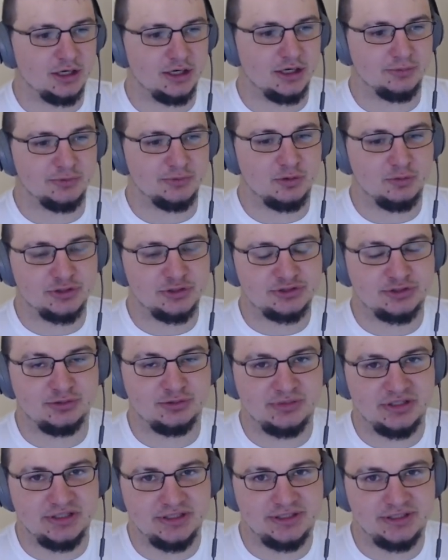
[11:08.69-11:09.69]
The question will
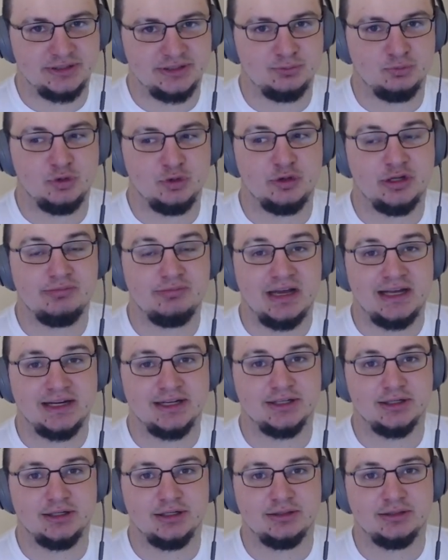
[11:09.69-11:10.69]
be, will he back it
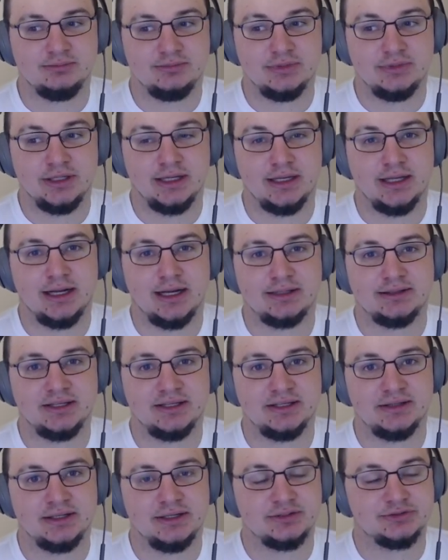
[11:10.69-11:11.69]
up? And I think
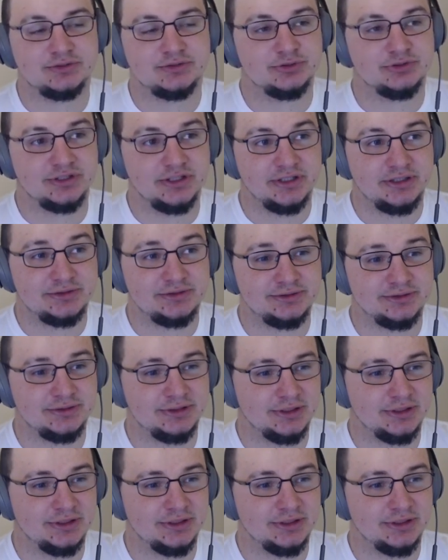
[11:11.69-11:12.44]
the answer is yes.